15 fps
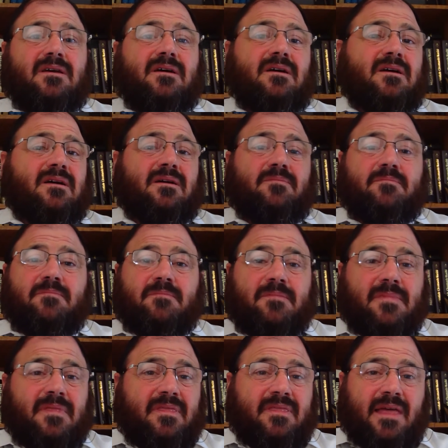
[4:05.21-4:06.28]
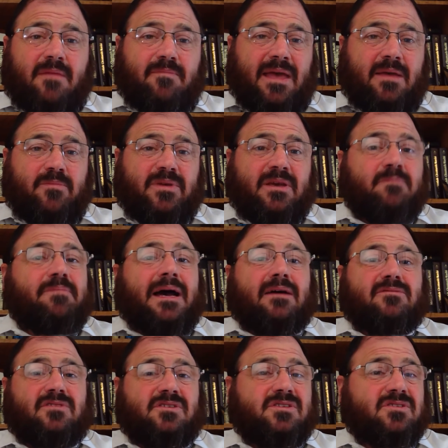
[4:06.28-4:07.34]
They may be
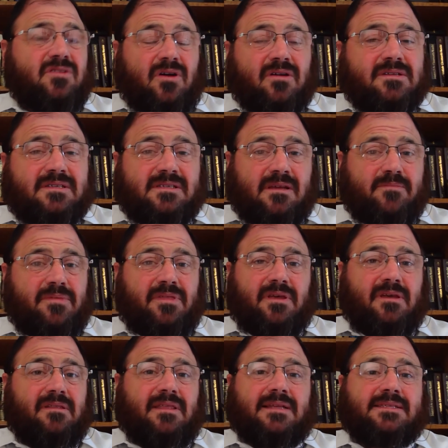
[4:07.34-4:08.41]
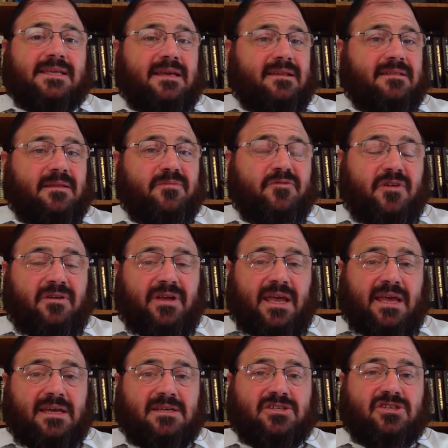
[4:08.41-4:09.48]
about to start something that's getting them very
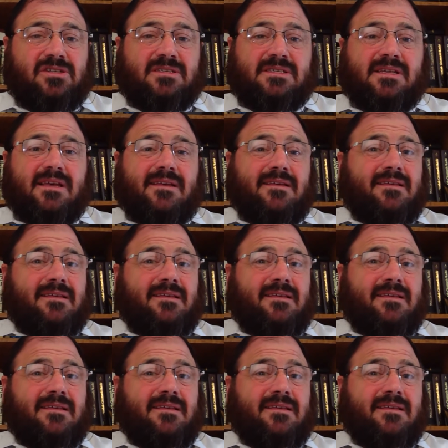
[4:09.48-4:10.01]
anxious.